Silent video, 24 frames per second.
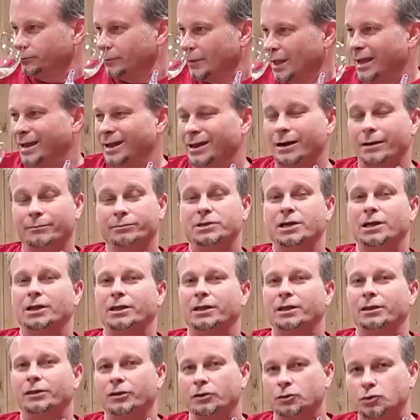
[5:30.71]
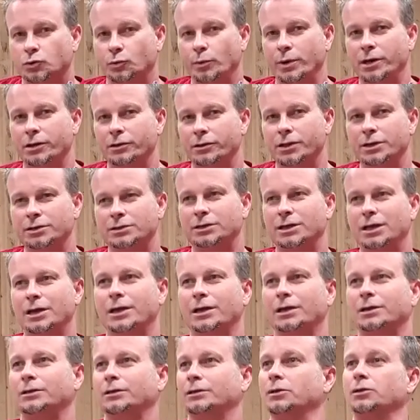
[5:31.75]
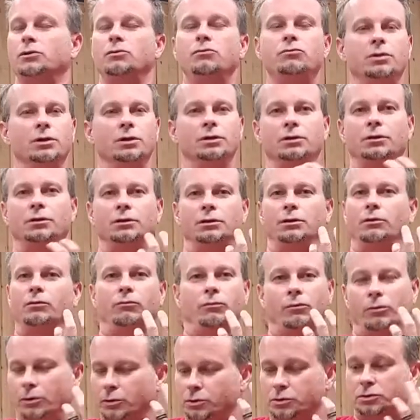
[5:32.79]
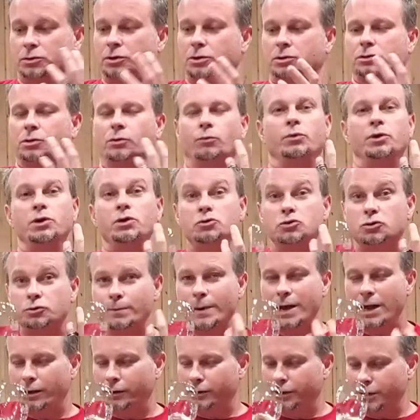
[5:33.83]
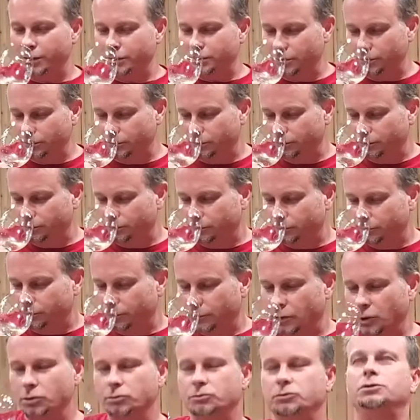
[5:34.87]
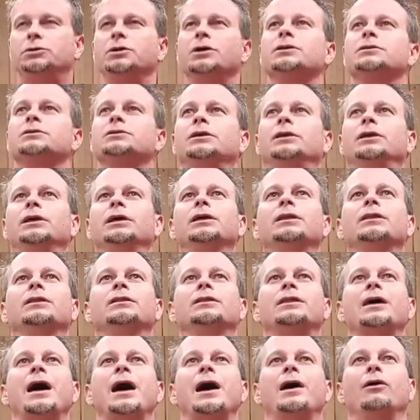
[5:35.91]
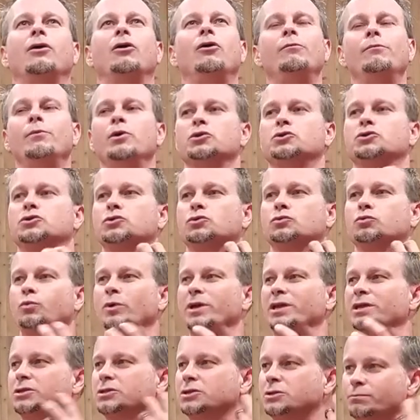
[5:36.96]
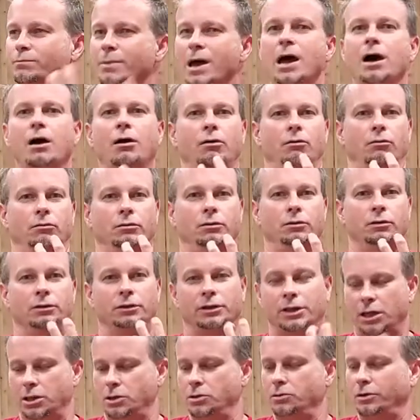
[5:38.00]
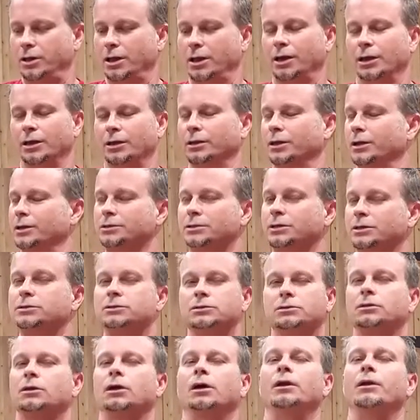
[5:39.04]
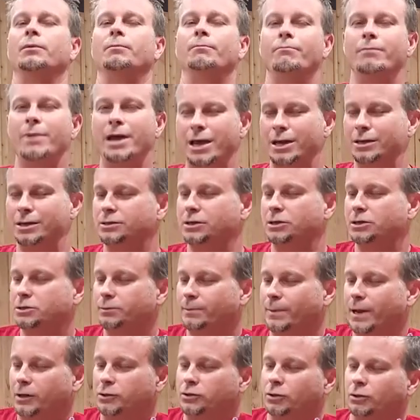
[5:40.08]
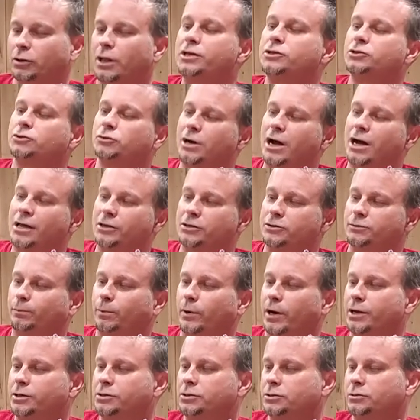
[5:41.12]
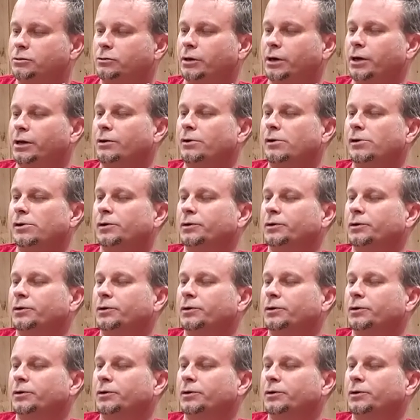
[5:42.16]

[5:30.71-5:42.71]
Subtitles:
And I'm telling you, the sweeter these get, you can, seriously, when you smell these, you just get that almost sweet smell that you get in these. It's an amazing smell. So let's try this Bryce's Creek.